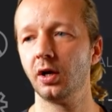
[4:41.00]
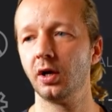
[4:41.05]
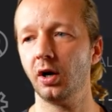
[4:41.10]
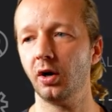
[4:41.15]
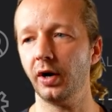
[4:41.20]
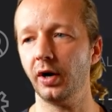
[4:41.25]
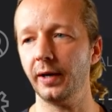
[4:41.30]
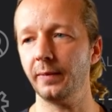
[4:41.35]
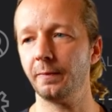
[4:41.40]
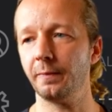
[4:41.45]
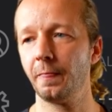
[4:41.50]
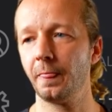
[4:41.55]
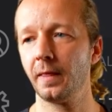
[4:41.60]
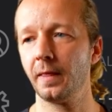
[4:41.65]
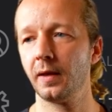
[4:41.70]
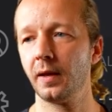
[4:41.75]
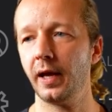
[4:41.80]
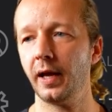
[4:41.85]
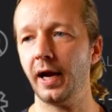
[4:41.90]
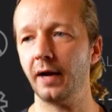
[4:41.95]
All right,
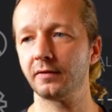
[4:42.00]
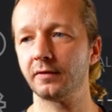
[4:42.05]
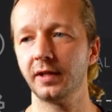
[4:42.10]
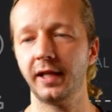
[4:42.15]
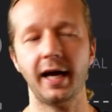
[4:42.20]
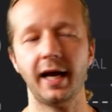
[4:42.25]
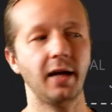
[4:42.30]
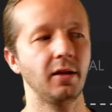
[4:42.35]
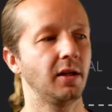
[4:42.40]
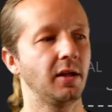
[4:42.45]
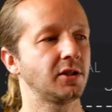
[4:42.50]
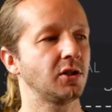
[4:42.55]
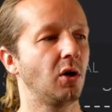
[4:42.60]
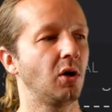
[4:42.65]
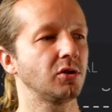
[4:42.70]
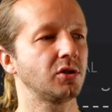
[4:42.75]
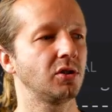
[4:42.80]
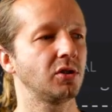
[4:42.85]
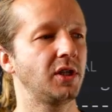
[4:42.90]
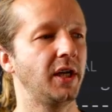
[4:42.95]
after that, let's
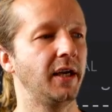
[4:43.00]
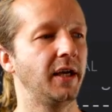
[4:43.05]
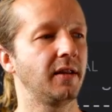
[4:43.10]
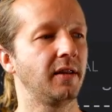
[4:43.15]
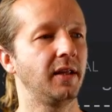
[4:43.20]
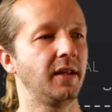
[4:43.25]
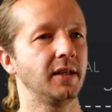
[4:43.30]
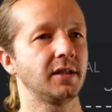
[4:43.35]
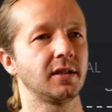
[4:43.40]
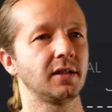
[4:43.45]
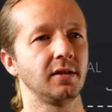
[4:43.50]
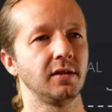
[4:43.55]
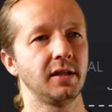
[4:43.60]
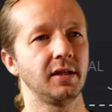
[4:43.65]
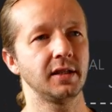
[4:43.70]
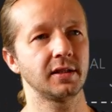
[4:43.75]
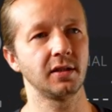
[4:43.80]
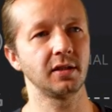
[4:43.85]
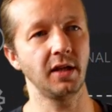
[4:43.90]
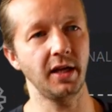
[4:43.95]
also take this
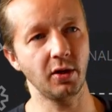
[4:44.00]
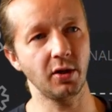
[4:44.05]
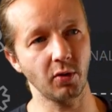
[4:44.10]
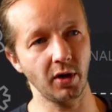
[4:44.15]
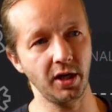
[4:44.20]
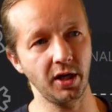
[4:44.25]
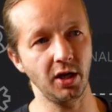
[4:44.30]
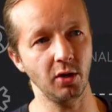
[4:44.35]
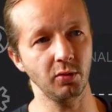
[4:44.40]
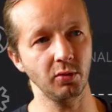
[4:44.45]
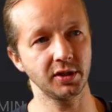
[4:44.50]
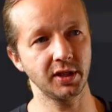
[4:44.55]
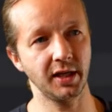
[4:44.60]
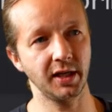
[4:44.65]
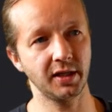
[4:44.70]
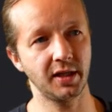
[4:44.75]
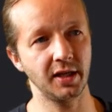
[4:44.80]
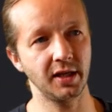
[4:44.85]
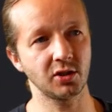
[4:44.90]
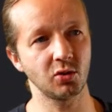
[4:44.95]
link right here. Let's
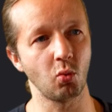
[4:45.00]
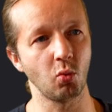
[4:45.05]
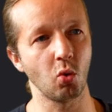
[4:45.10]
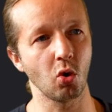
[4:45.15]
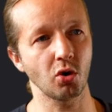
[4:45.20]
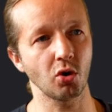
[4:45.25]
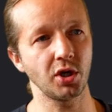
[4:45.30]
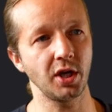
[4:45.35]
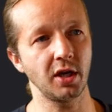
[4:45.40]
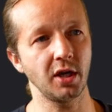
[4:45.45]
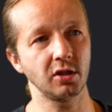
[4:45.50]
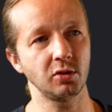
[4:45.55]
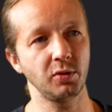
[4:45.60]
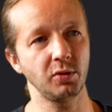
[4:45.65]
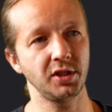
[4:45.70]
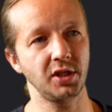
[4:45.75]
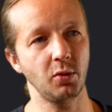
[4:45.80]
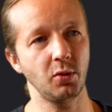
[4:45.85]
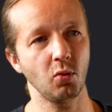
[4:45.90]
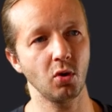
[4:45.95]
get this working, because
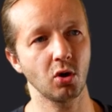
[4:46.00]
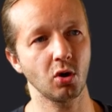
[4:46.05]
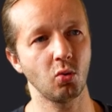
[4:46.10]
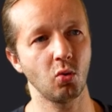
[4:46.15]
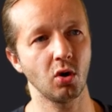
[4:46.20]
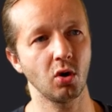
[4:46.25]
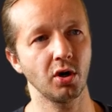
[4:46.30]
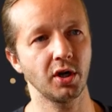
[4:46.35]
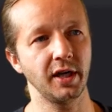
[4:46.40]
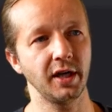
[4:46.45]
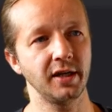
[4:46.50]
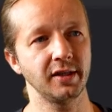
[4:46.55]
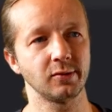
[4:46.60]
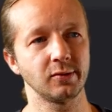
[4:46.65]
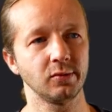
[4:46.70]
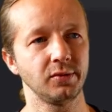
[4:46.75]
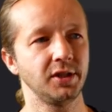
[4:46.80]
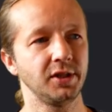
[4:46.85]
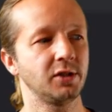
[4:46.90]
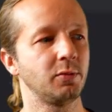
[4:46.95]
we see work, and it's
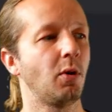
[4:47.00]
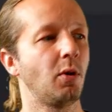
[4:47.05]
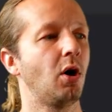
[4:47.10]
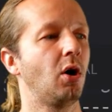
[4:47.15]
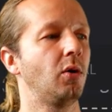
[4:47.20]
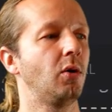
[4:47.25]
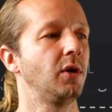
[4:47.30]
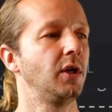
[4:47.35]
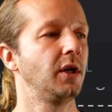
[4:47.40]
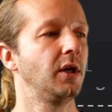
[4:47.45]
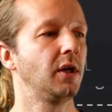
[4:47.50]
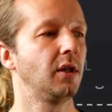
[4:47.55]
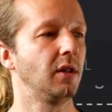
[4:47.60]
really small.